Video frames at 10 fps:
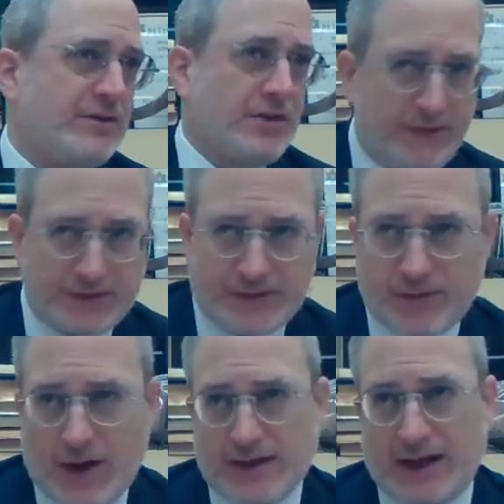Service
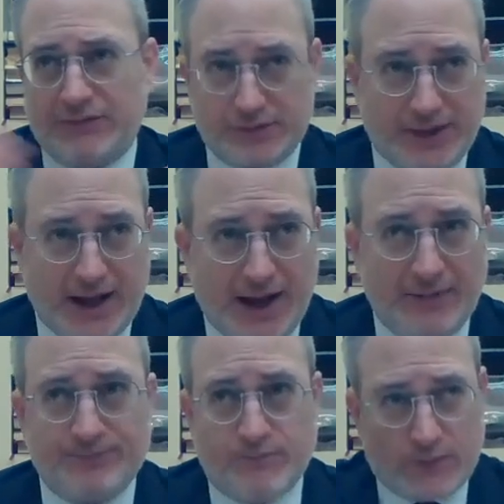of God,
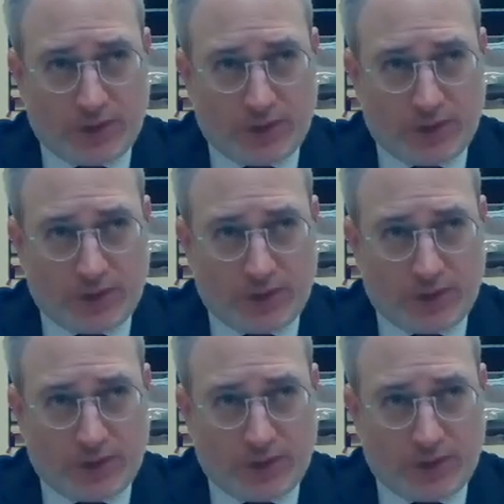Abudah,